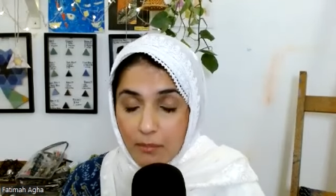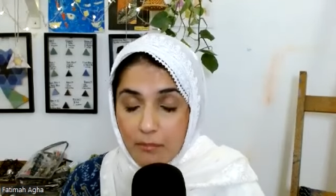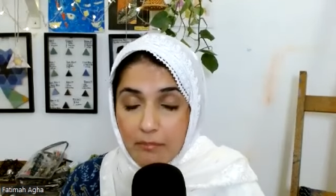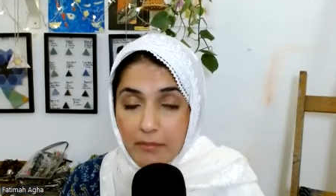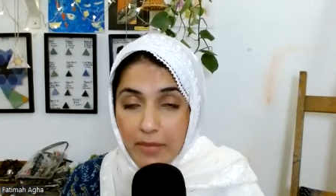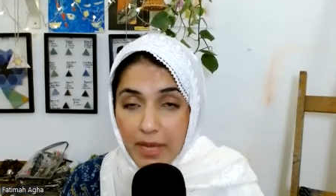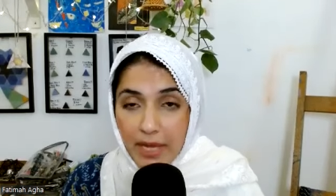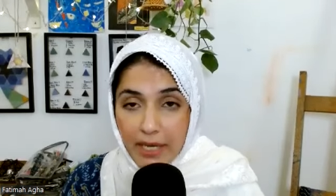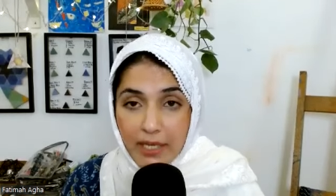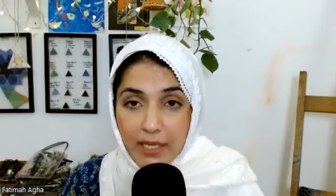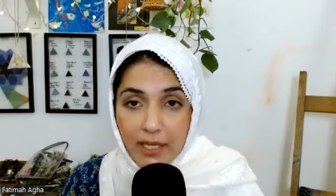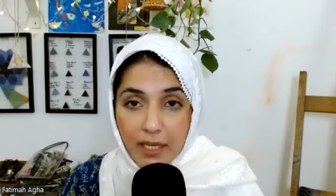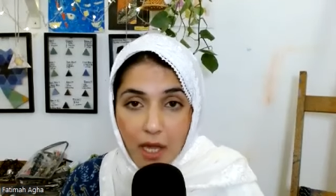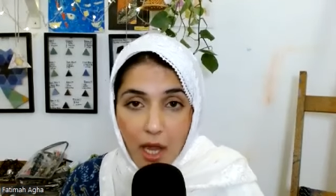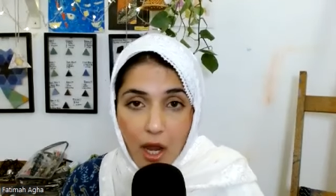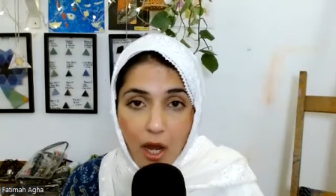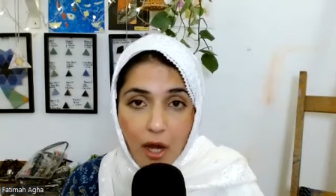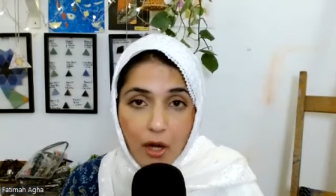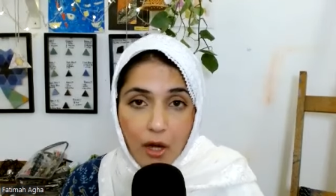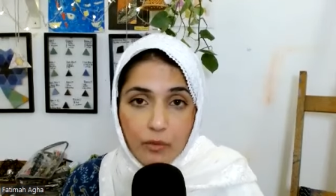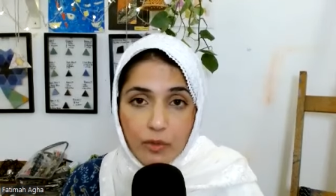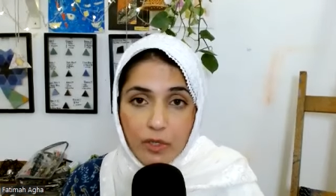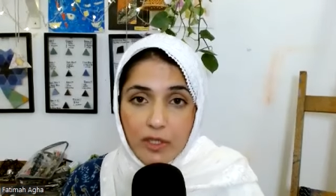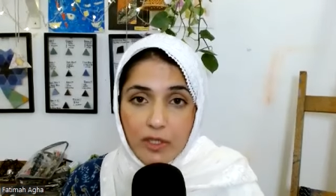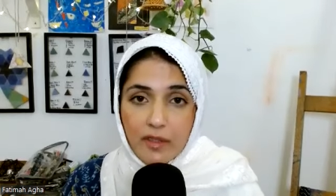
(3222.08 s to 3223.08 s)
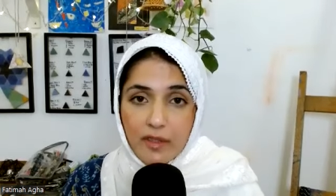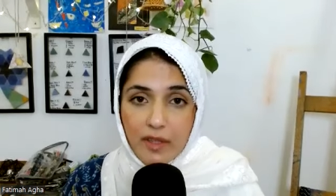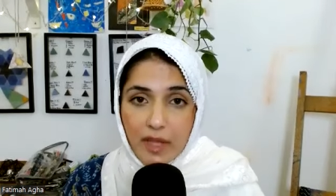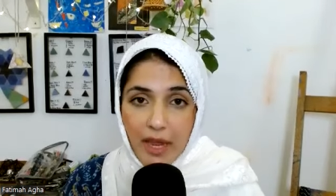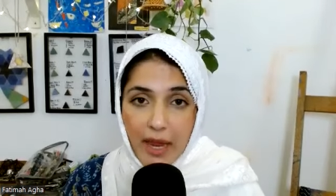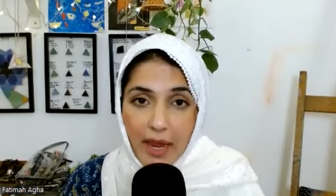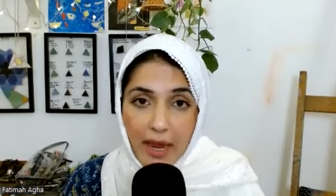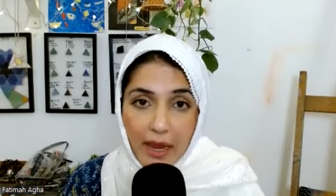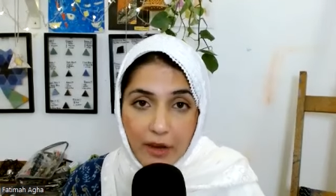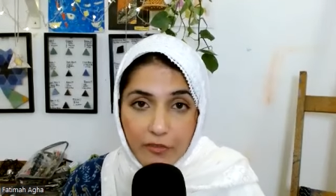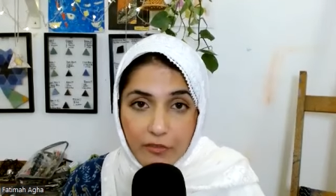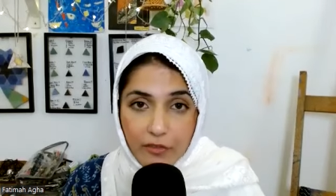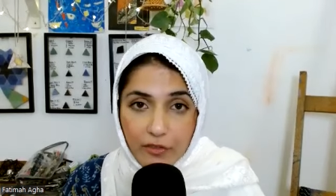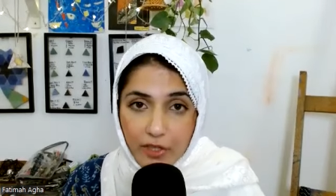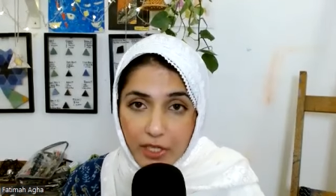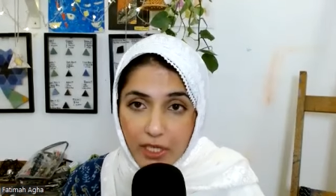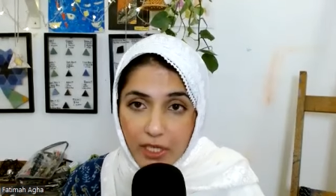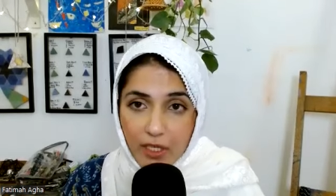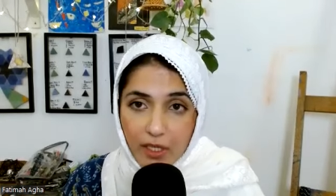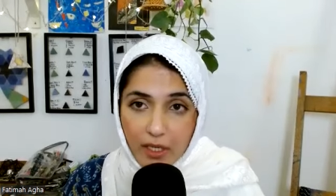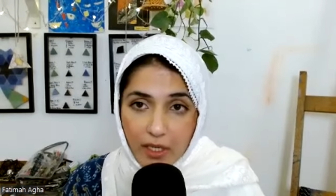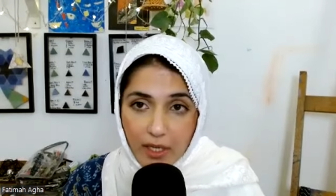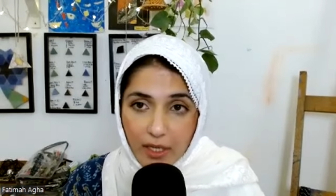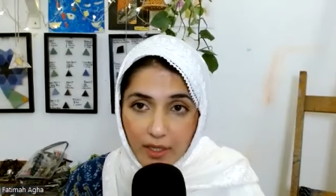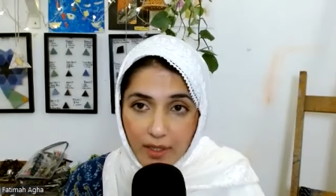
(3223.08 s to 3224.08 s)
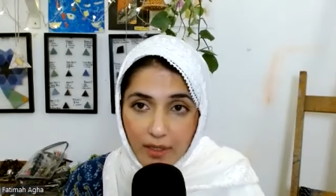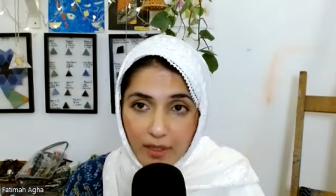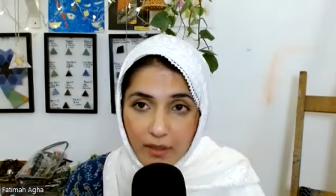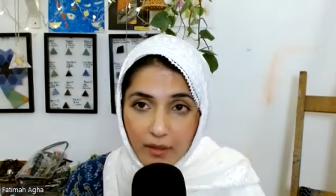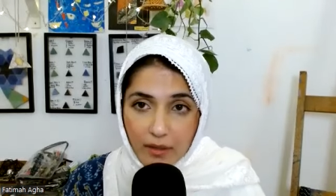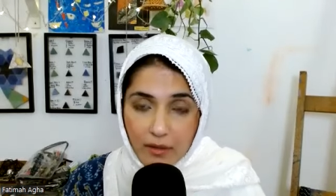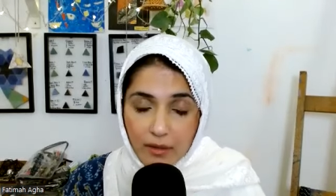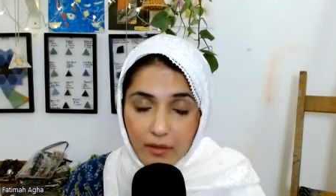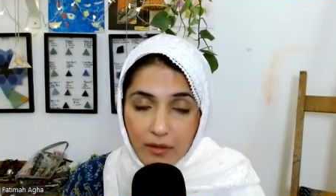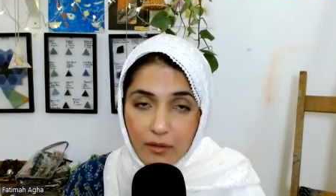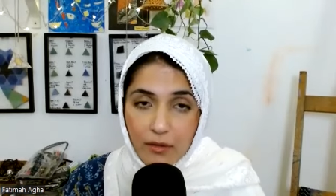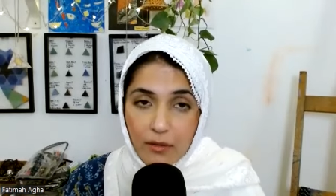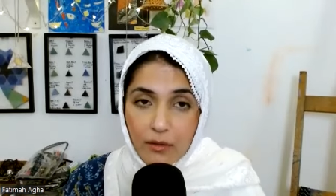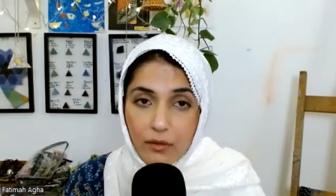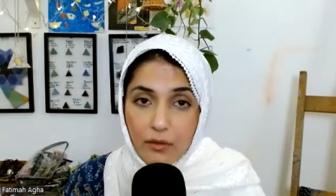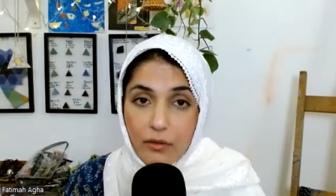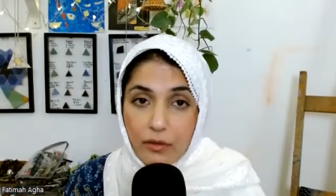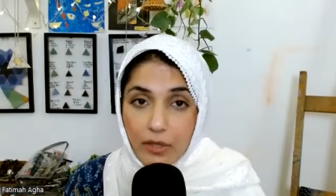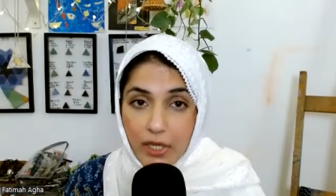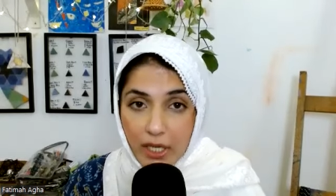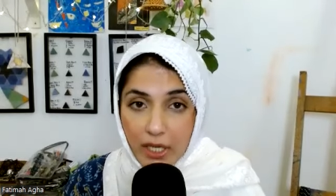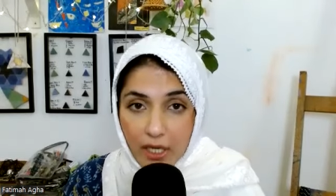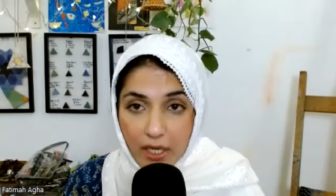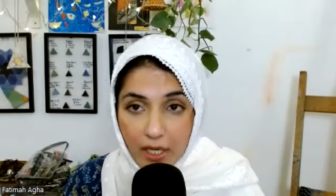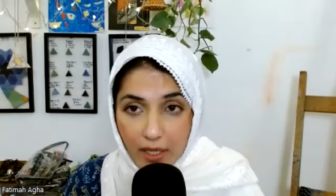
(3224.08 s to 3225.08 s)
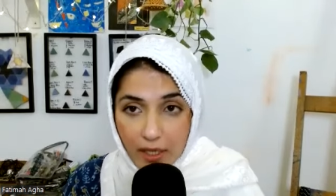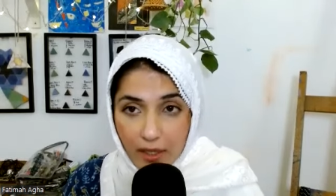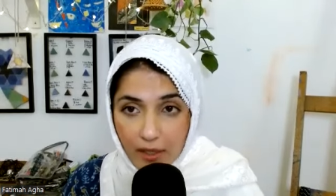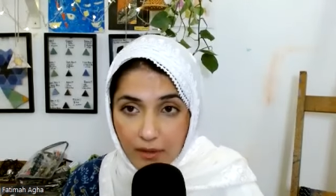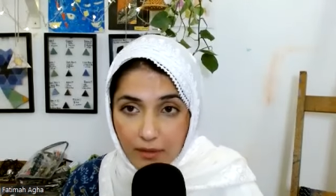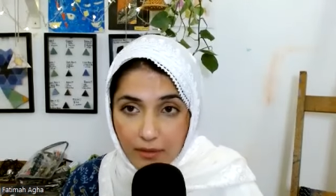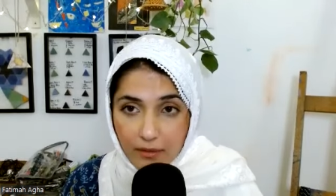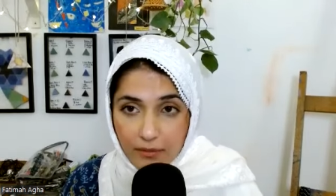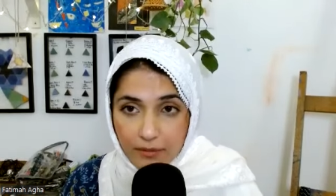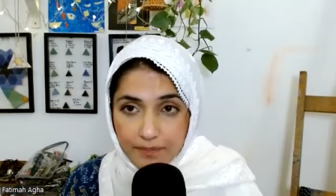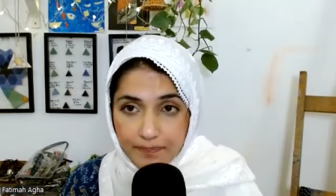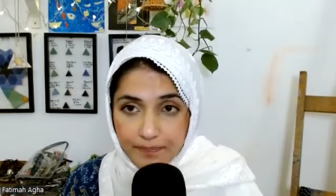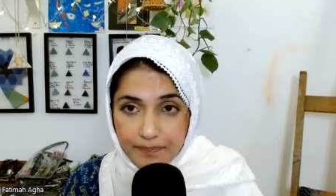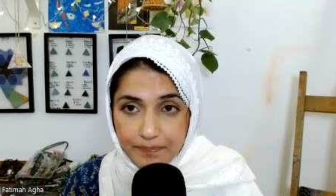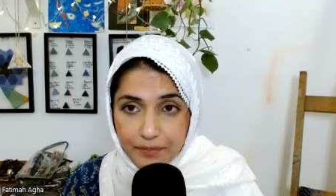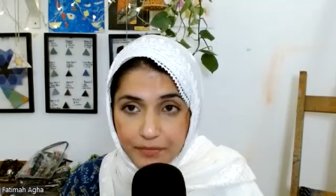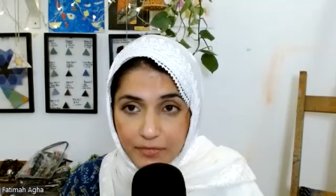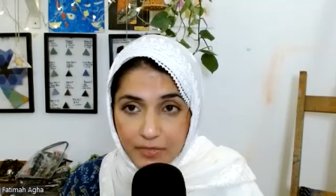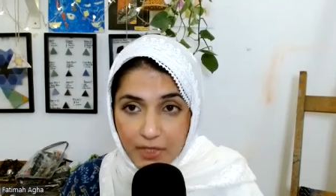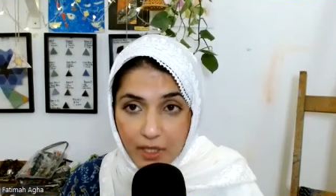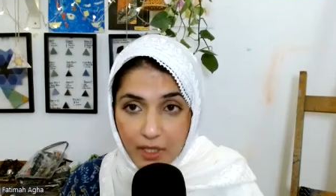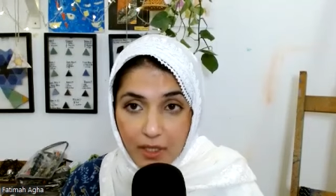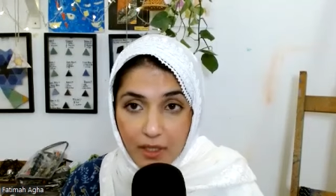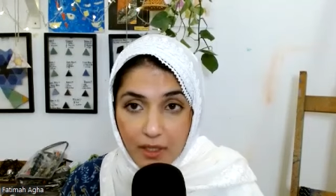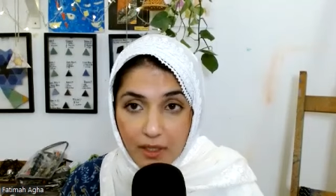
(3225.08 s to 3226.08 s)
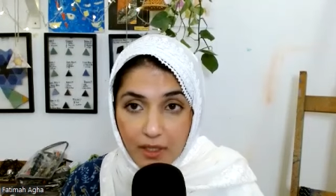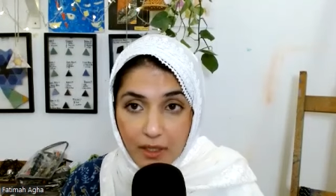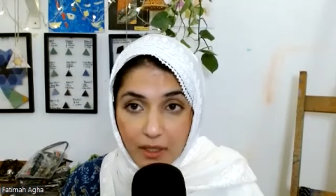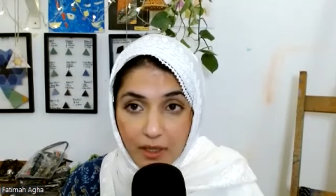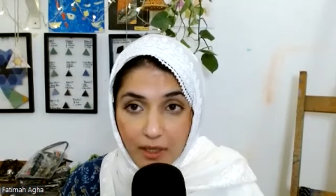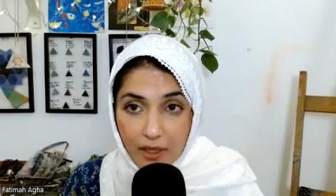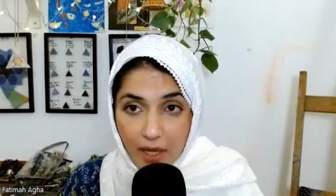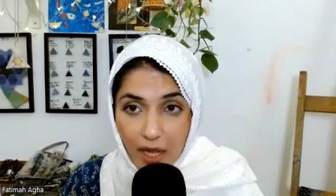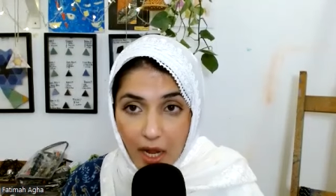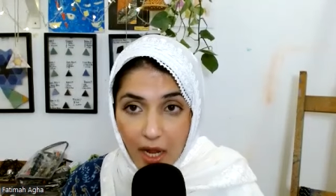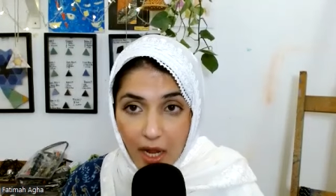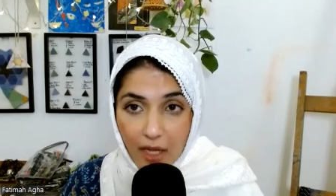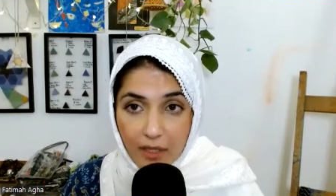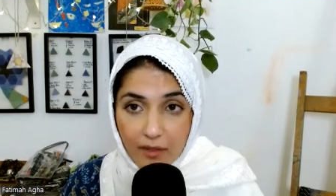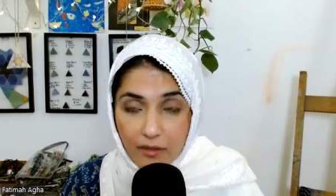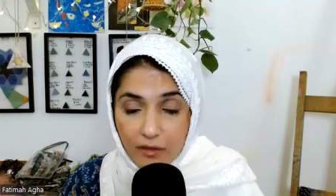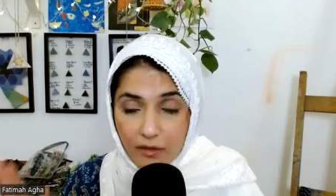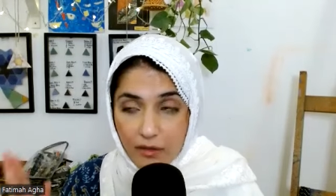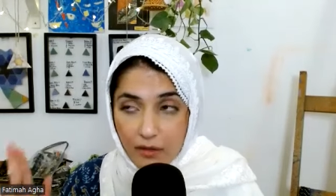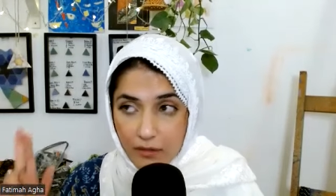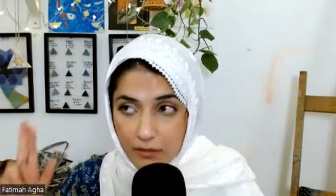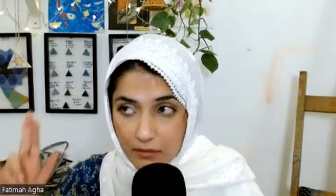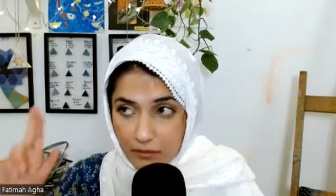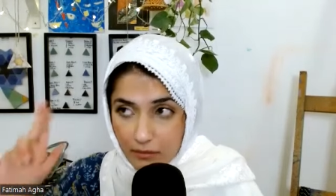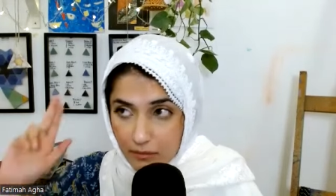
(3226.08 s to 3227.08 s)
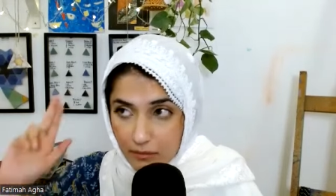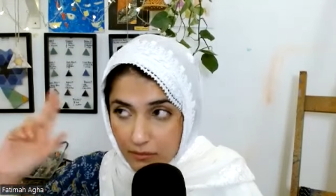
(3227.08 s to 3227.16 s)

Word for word: many hours every day reading till the last